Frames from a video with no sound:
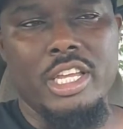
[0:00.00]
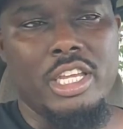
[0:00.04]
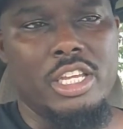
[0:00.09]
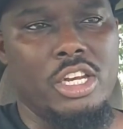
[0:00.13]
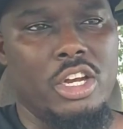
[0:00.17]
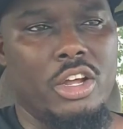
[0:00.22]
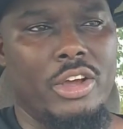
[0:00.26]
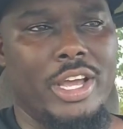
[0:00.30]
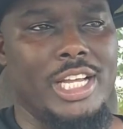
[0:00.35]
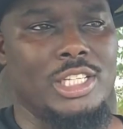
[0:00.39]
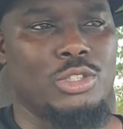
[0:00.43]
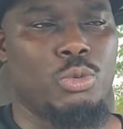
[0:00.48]
You
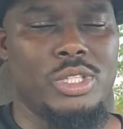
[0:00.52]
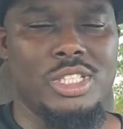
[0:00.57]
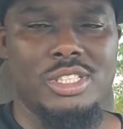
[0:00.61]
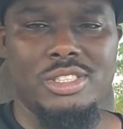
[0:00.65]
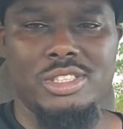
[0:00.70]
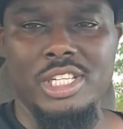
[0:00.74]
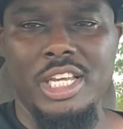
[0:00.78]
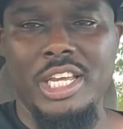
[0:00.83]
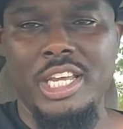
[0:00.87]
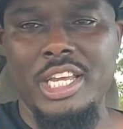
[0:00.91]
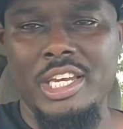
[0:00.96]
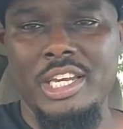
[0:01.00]
know, as we've
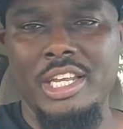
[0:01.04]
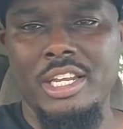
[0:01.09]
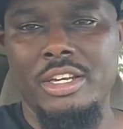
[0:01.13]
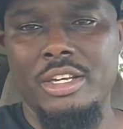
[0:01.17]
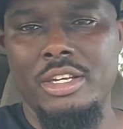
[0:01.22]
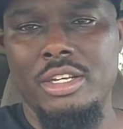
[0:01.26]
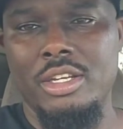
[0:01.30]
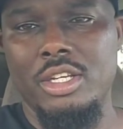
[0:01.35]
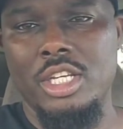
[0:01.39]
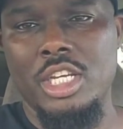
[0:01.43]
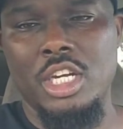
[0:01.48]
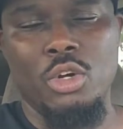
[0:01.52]
seen
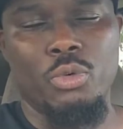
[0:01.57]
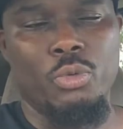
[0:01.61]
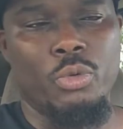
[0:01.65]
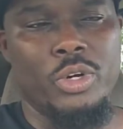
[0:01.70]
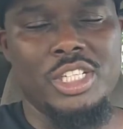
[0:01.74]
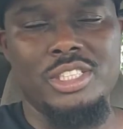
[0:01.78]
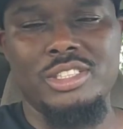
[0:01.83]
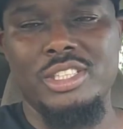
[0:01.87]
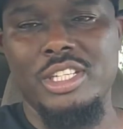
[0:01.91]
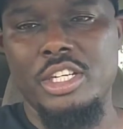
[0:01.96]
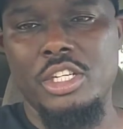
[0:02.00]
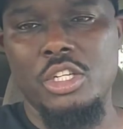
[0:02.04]
in you know
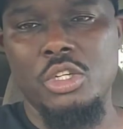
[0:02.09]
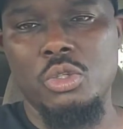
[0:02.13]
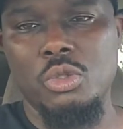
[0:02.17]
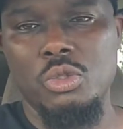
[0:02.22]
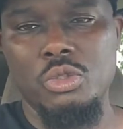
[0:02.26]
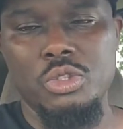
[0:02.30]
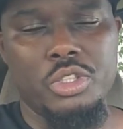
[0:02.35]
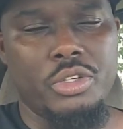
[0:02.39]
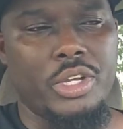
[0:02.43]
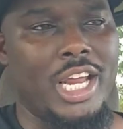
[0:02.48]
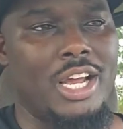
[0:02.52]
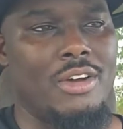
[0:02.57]
recent
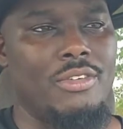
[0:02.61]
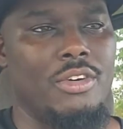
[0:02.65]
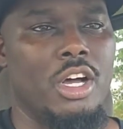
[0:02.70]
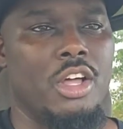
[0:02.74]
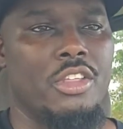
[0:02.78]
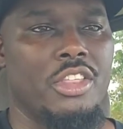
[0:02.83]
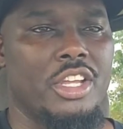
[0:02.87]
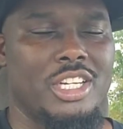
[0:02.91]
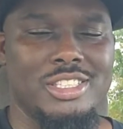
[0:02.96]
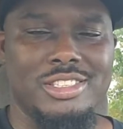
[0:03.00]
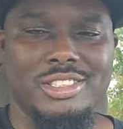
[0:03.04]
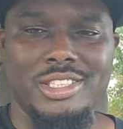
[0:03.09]
news, you have
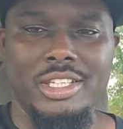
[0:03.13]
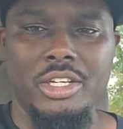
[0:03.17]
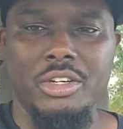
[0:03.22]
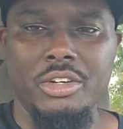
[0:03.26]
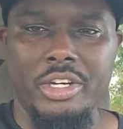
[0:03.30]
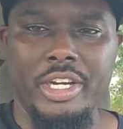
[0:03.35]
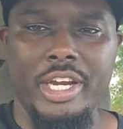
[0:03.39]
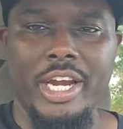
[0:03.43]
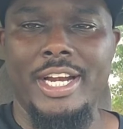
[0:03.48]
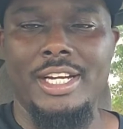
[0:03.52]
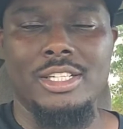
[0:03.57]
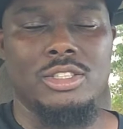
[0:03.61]
other
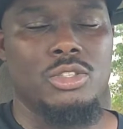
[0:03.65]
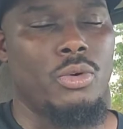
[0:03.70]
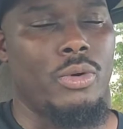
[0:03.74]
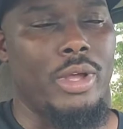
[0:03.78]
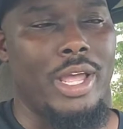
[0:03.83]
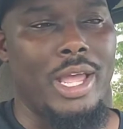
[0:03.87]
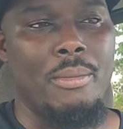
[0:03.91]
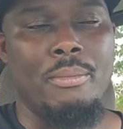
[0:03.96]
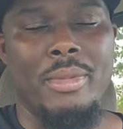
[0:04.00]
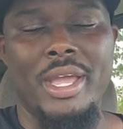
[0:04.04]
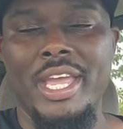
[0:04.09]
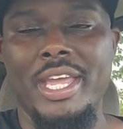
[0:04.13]
concealed carriers who
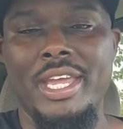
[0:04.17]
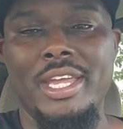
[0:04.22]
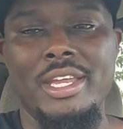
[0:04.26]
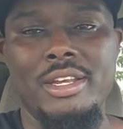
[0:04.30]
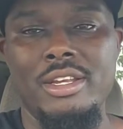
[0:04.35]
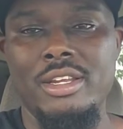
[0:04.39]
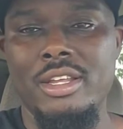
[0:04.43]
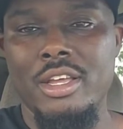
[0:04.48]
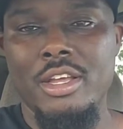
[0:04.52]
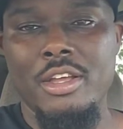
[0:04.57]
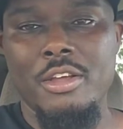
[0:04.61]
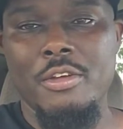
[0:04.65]
have
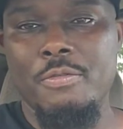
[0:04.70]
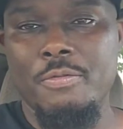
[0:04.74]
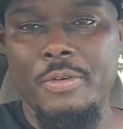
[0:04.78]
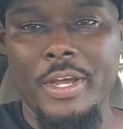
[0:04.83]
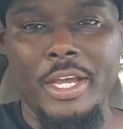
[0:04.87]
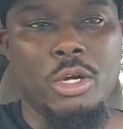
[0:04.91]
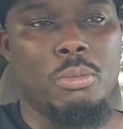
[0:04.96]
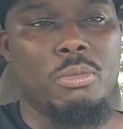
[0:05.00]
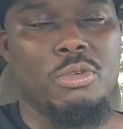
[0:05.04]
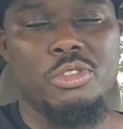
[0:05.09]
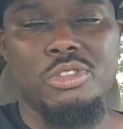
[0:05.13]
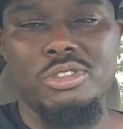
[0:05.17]
made
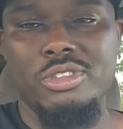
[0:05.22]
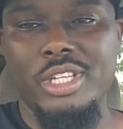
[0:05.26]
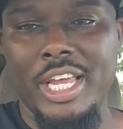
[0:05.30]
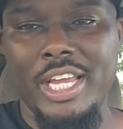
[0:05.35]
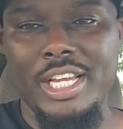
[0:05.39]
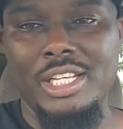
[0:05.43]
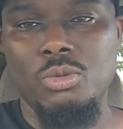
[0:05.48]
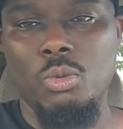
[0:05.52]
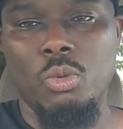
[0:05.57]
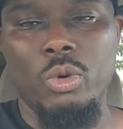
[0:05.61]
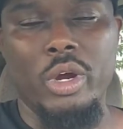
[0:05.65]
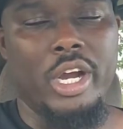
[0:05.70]
fatal
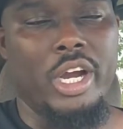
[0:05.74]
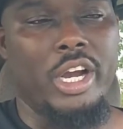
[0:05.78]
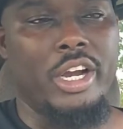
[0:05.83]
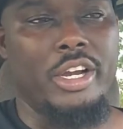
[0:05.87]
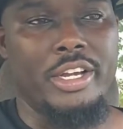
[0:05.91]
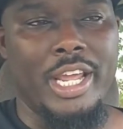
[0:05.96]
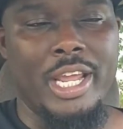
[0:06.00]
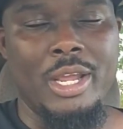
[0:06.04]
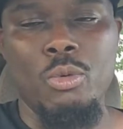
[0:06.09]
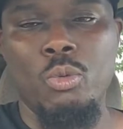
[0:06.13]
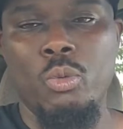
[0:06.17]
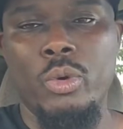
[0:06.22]
mistakes where
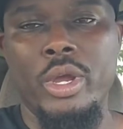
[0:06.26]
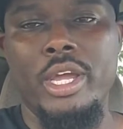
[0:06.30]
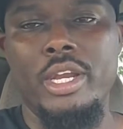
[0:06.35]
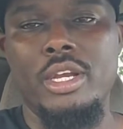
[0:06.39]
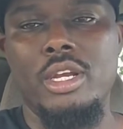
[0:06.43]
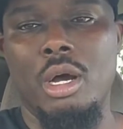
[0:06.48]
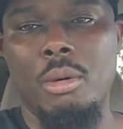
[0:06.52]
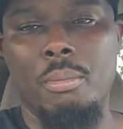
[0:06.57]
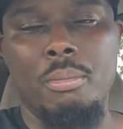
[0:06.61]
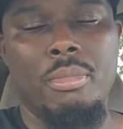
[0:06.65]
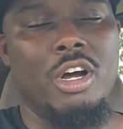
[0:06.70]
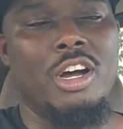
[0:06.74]
they
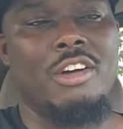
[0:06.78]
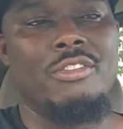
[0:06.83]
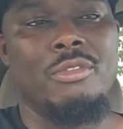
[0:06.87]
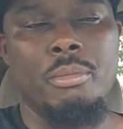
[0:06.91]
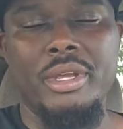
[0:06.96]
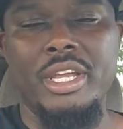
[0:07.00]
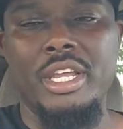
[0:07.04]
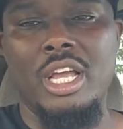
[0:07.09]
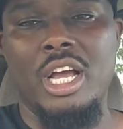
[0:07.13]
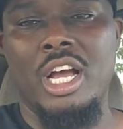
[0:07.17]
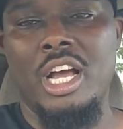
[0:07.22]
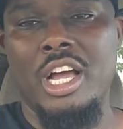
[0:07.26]
went above and
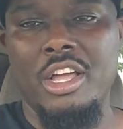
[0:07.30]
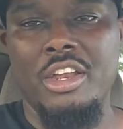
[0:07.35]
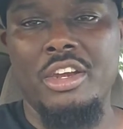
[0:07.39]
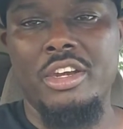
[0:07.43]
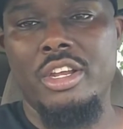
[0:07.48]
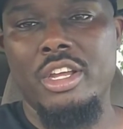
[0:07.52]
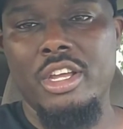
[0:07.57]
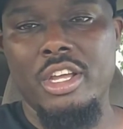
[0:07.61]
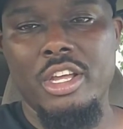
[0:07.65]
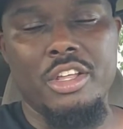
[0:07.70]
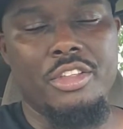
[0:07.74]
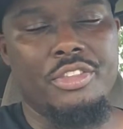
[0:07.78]

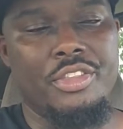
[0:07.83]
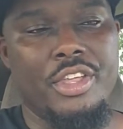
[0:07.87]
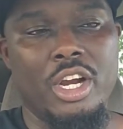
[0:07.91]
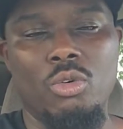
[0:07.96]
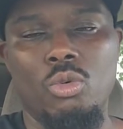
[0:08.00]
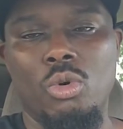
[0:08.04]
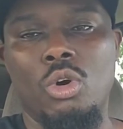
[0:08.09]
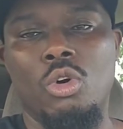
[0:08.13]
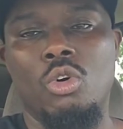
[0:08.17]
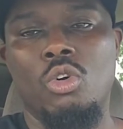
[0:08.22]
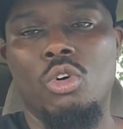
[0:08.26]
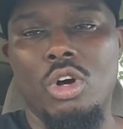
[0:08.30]
beyond their
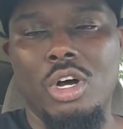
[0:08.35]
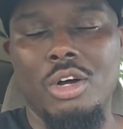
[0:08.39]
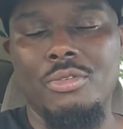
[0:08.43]
role